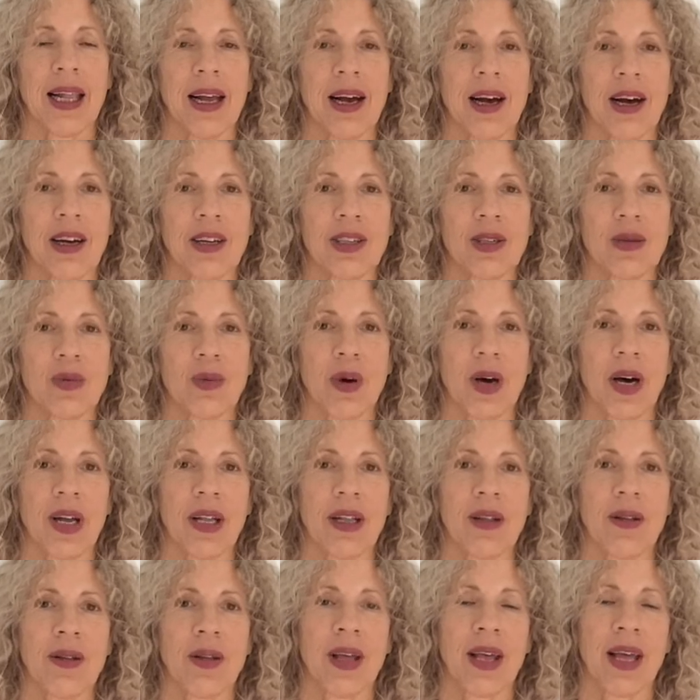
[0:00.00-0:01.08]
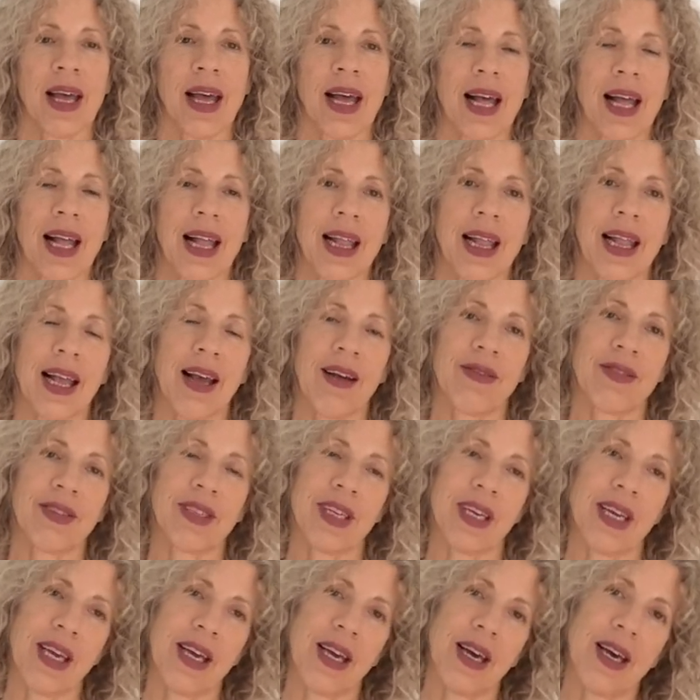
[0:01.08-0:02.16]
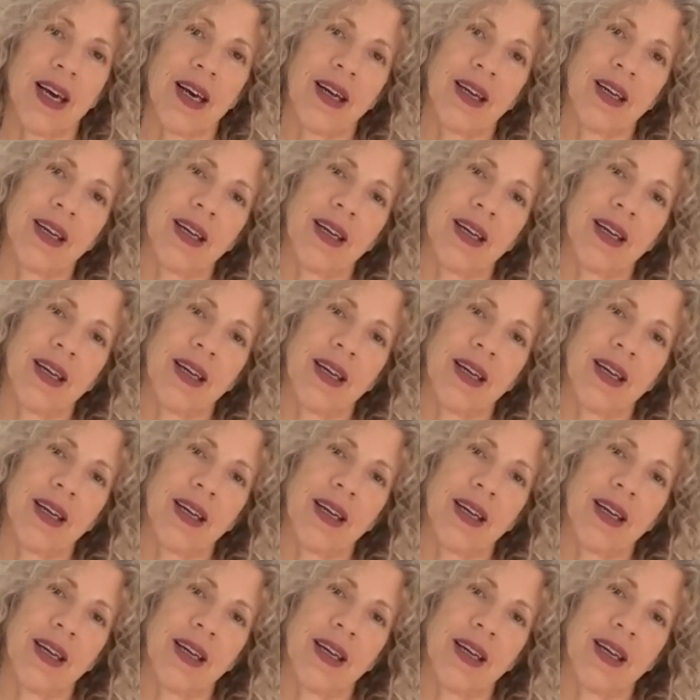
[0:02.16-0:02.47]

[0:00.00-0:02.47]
last one, left ear